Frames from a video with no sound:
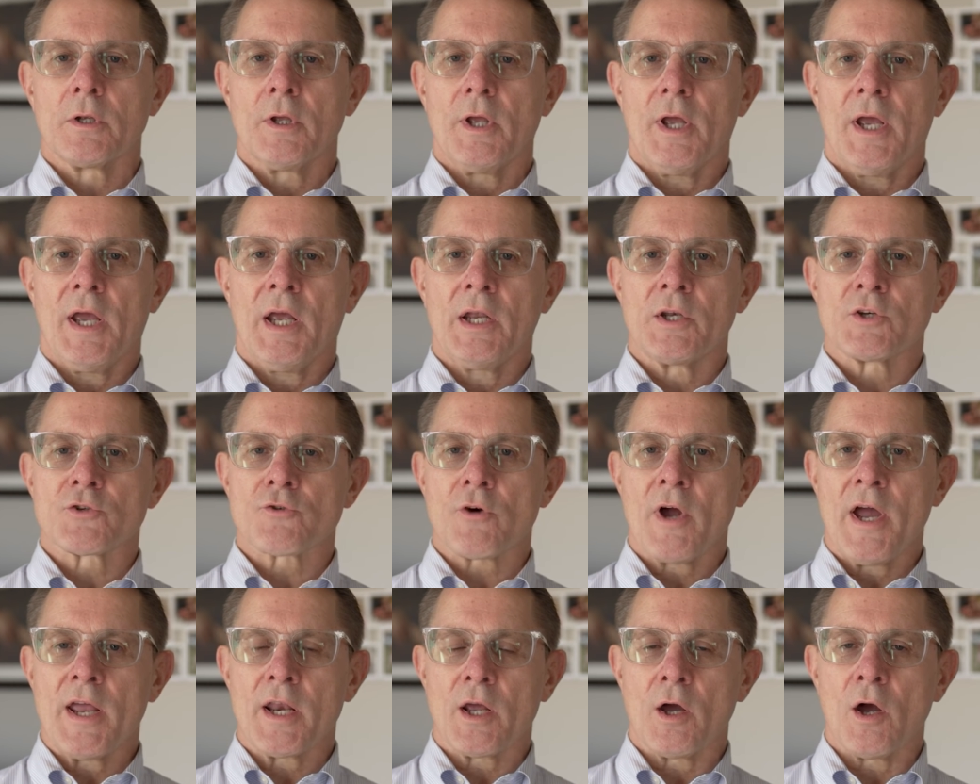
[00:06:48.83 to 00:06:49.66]
and
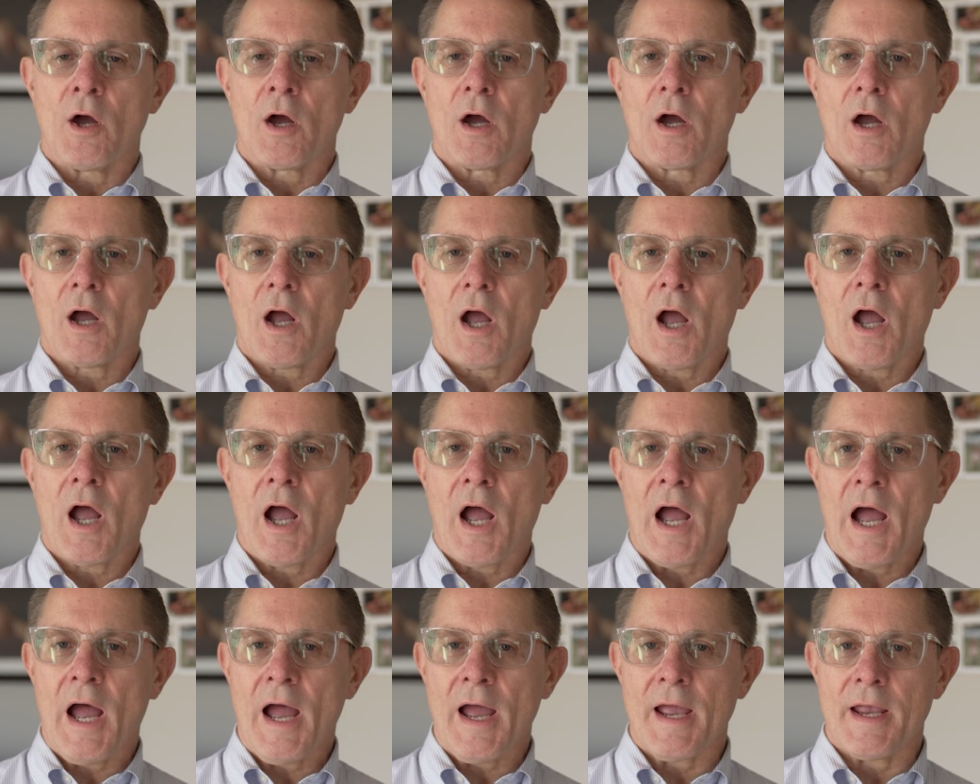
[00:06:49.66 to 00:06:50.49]
try to
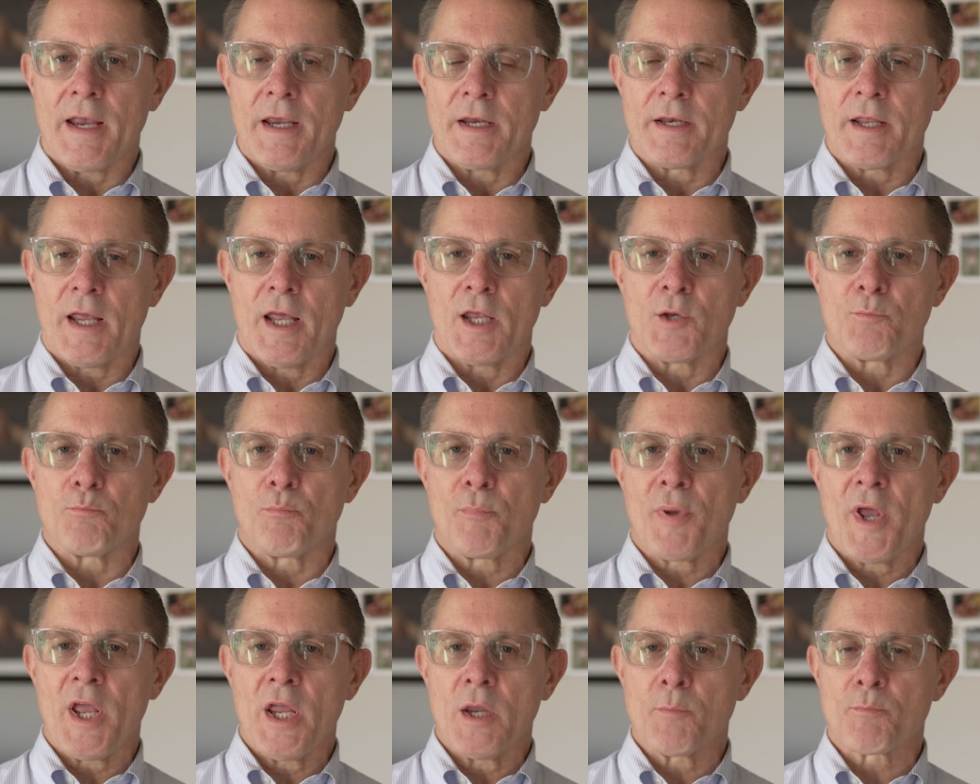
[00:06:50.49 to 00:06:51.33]
hide
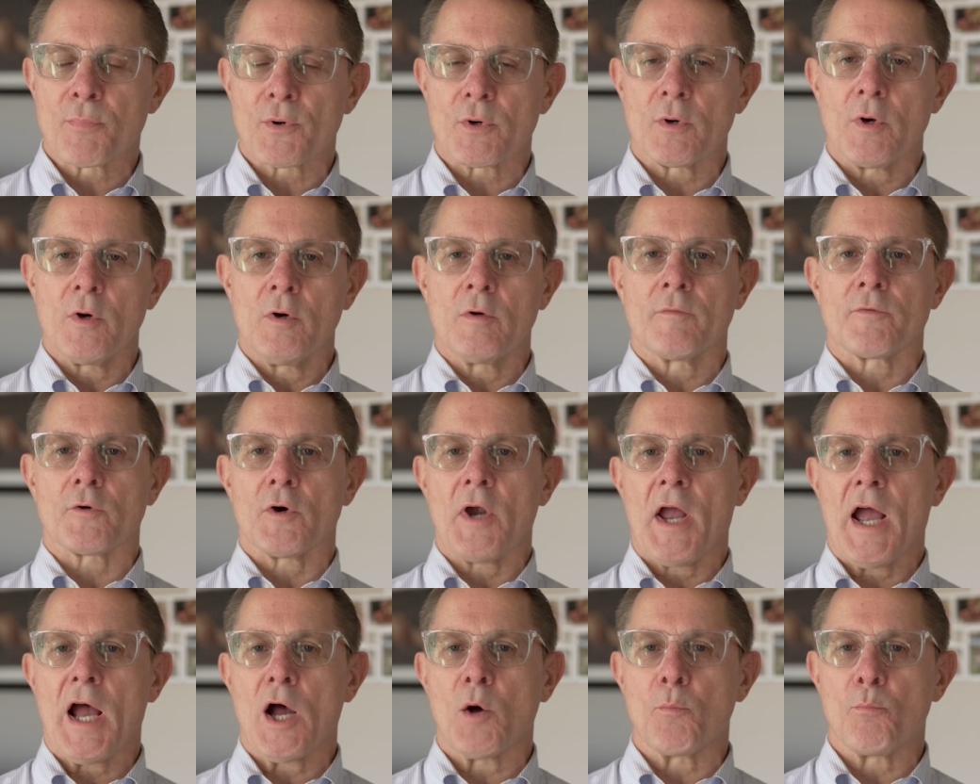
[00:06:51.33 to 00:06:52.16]
and paper over
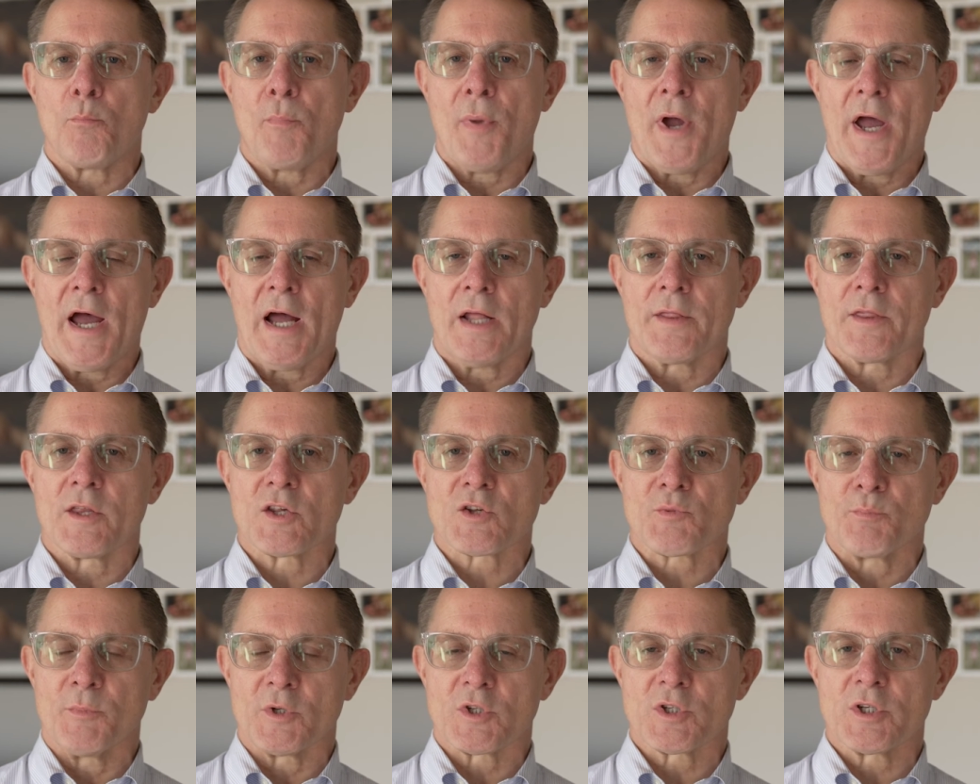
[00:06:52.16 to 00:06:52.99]
how bad
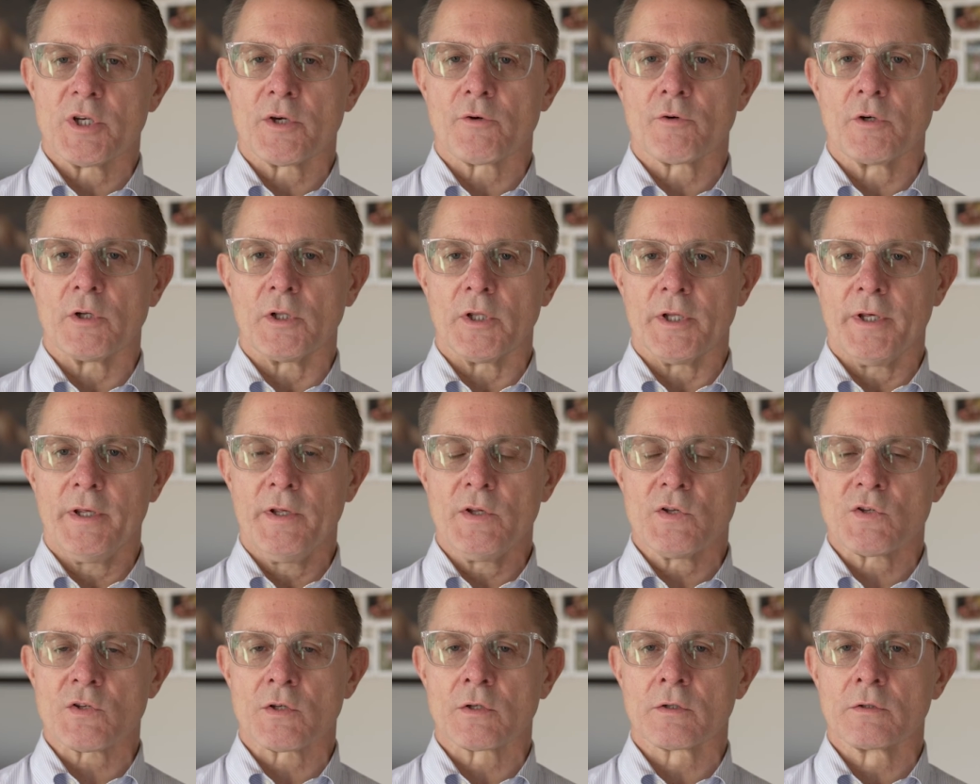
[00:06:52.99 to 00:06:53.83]
this material
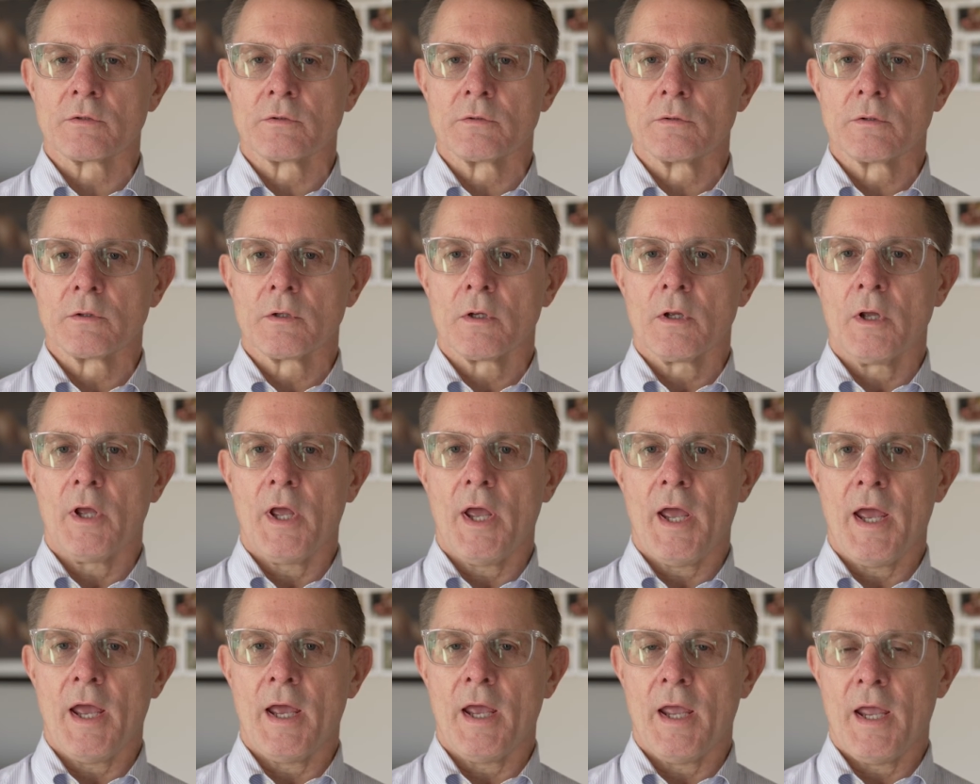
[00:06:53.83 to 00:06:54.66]
is
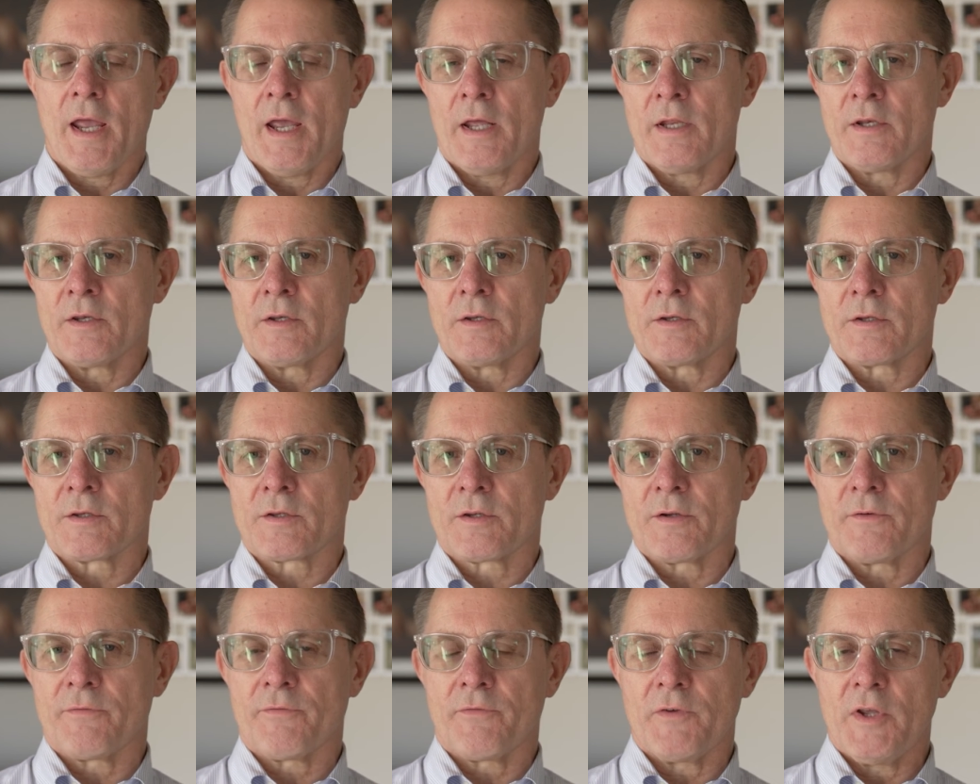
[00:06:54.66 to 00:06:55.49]
and
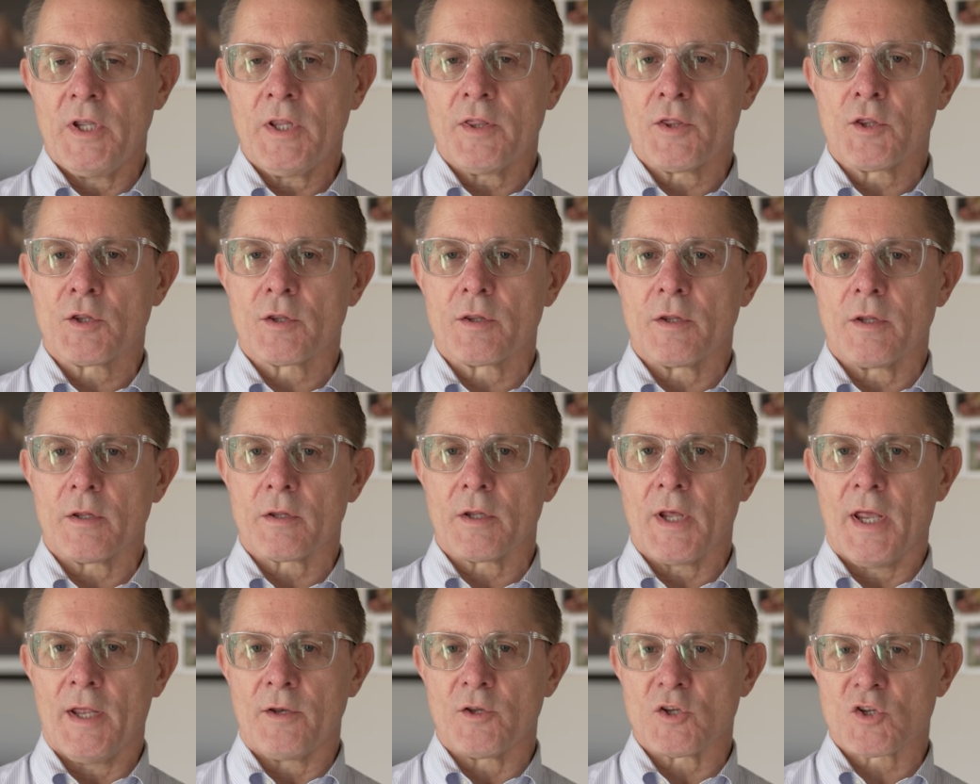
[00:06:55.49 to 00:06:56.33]
defeat
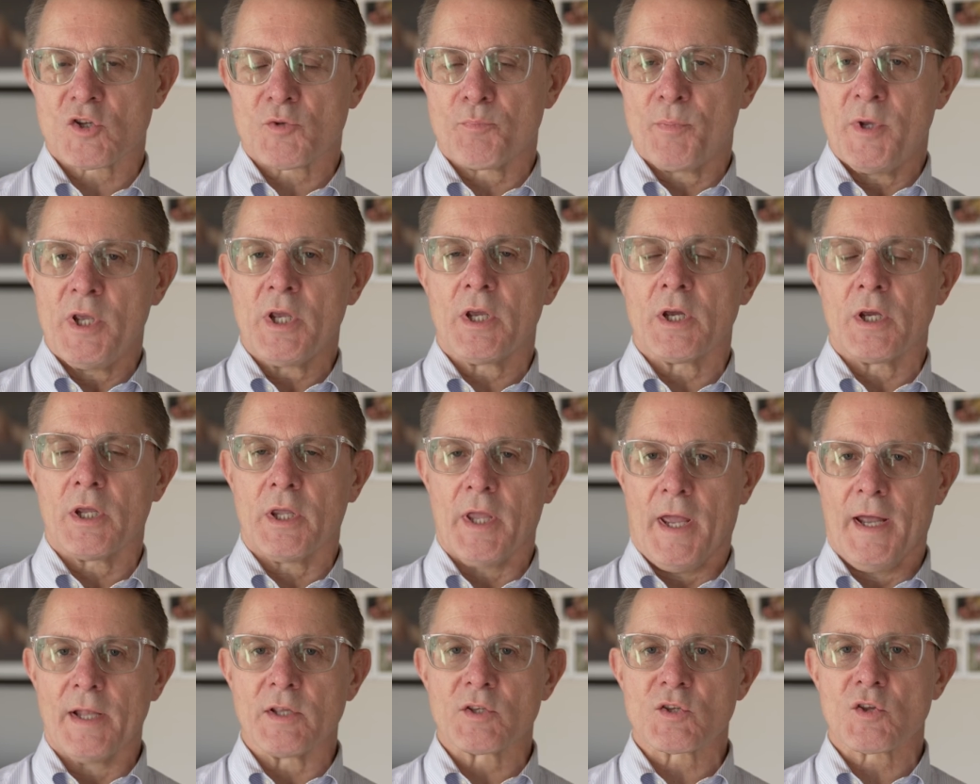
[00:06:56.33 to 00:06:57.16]
and speak
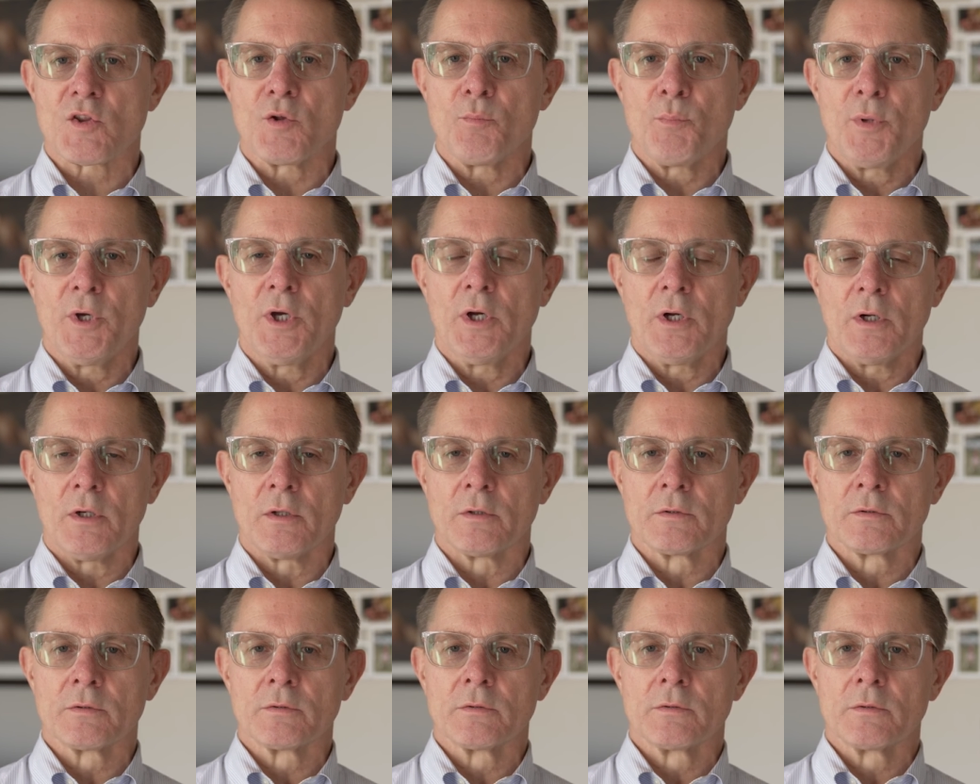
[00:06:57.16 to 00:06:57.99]
against the bill.
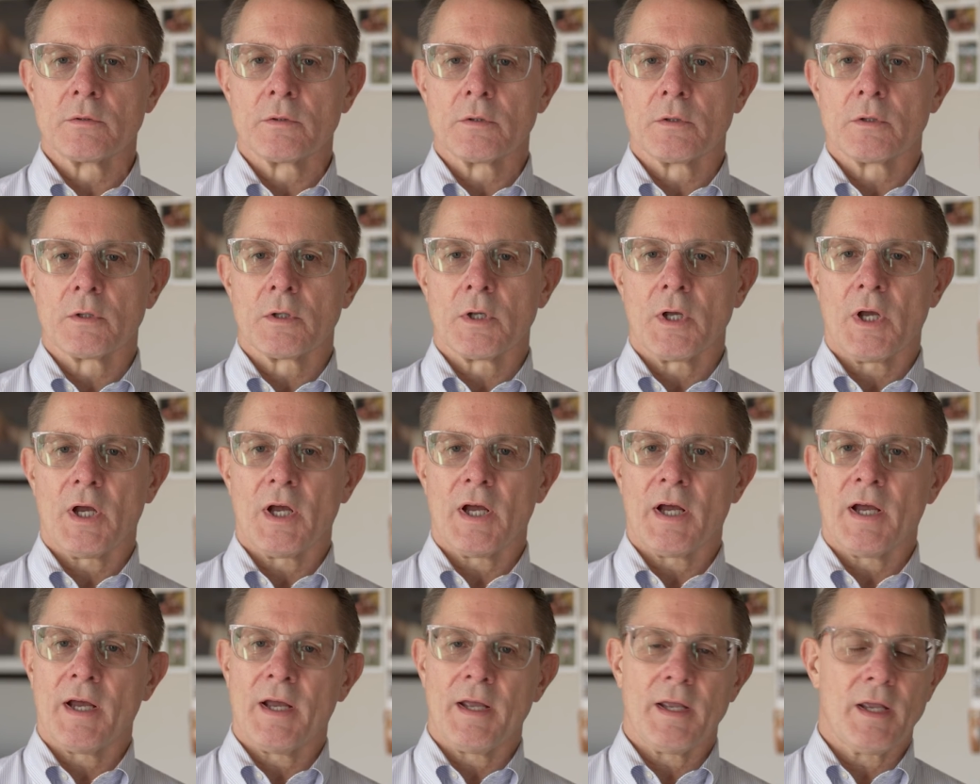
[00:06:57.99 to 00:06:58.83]

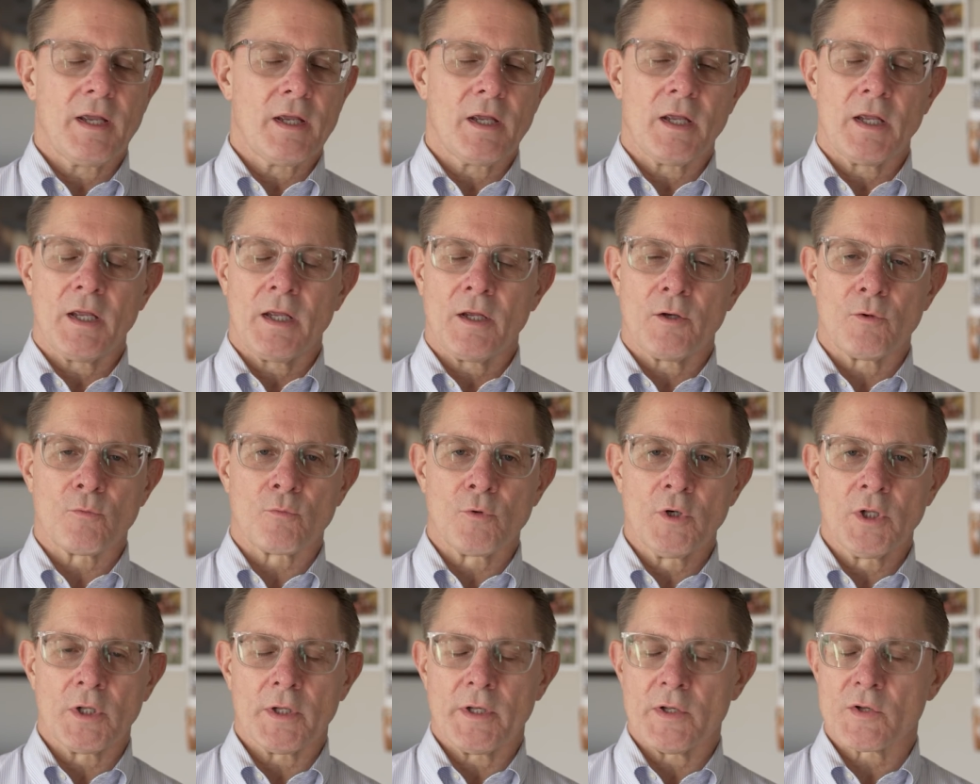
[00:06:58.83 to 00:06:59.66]
It
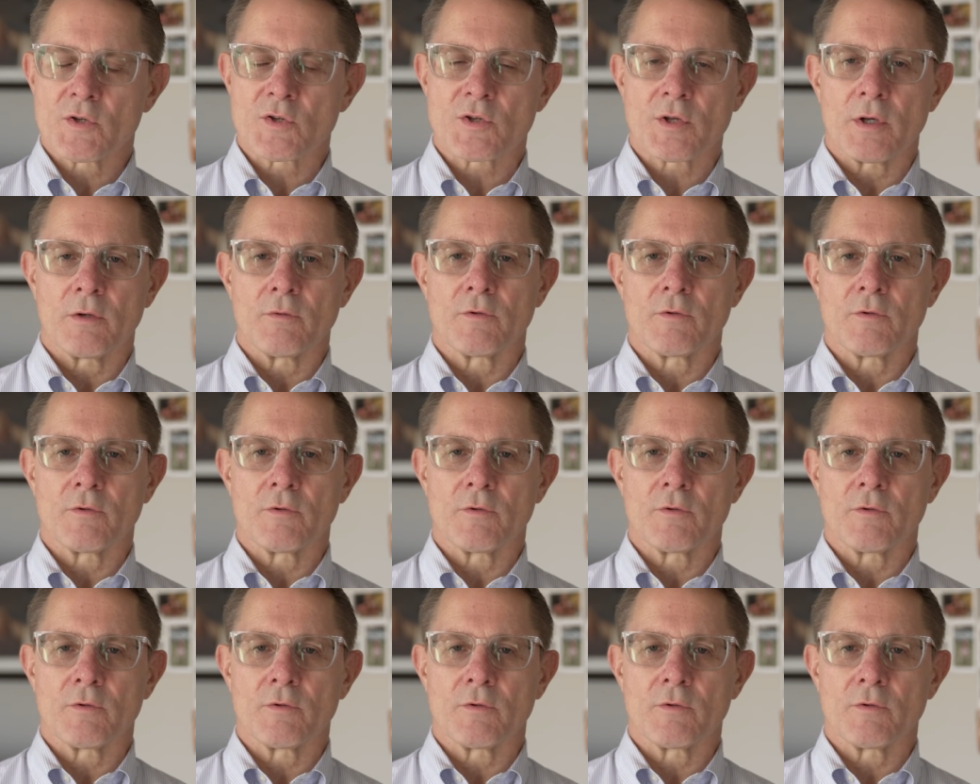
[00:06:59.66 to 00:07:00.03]
really is so